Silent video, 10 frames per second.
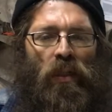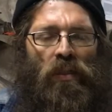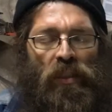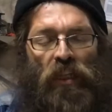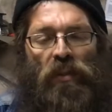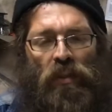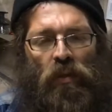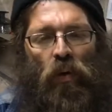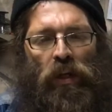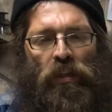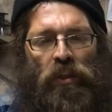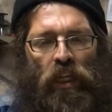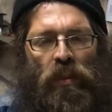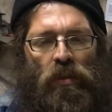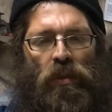is actually quite a
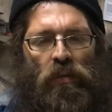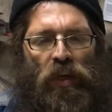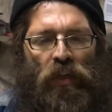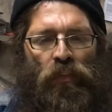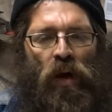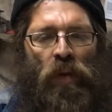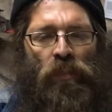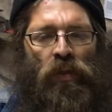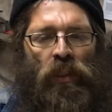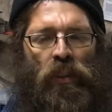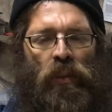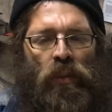challenge to make properly.